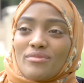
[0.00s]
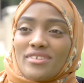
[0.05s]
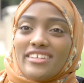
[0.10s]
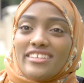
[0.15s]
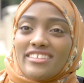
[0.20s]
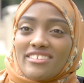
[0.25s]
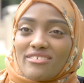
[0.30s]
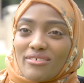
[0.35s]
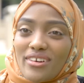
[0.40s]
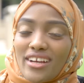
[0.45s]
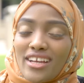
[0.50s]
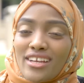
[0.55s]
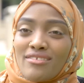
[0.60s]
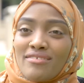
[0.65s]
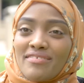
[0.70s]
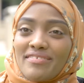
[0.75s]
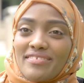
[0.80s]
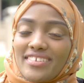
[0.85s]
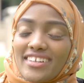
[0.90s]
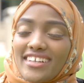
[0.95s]
his
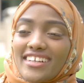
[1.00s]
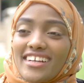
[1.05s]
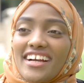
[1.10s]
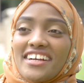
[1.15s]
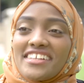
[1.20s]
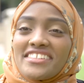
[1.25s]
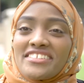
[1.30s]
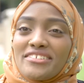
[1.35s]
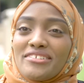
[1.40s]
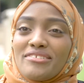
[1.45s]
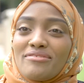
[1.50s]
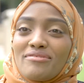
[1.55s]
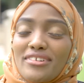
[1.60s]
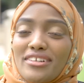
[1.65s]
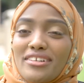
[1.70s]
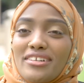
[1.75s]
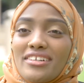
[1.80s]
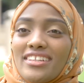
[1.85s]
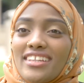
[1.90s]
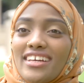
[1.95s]
wife Ngatu
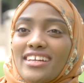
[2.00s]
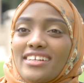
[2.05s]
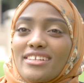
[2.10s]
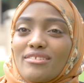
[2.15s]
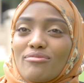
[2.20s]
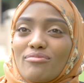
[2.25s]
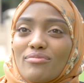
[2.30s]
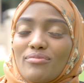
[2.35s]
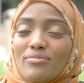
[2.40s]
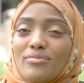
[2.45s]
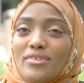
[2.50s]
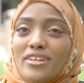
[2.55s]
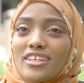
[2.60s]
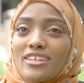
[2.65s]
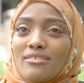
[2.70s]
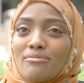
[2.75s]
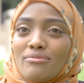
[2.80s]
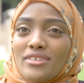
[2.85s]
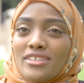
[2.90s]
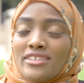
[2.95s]
for like
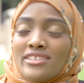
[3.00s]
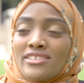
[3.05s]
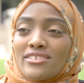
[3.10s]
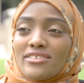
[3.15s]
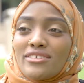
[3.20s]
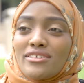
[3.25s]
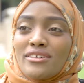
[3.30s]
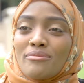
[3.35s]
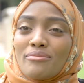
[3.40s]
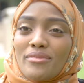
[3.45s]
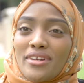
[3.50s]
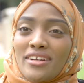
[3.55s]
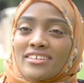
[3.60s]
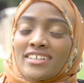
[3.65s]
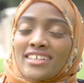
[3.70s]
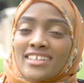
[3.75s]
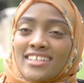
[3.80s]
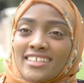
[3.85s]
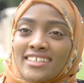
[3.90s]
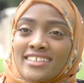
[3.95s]
bringing me to
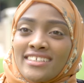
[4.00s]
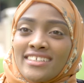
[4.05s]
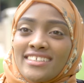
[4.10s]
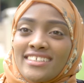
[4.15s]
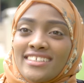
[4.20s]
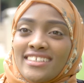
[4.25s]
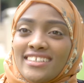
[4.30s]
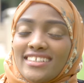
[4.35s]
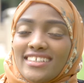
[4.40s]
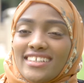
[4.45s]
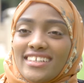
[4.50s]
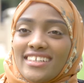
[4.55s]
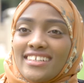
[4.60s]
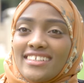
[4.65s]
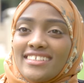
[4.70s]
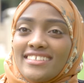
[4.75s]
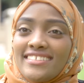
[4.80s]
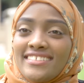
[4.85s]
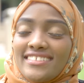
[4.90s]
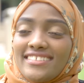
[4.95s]
America
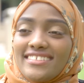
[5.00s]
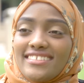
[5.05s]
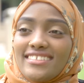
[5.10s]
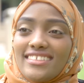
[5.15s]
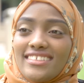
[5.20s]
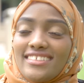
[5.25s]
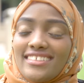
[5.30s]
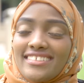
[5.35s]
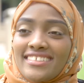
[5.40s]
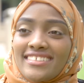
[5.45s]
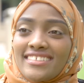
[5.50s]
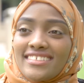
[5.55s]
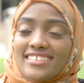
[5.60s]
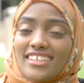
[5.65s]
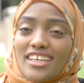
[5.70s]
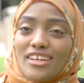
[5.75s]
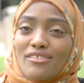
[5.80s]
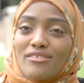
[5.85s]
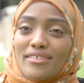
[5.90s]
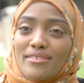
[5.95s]
and
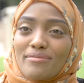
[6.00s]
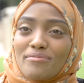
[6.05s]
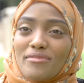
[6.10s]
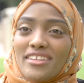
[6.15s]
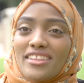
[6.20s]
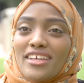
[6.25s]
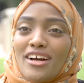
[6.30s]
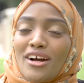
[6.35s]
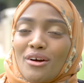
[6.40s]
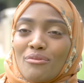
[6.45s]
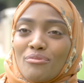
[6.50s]
just giving me the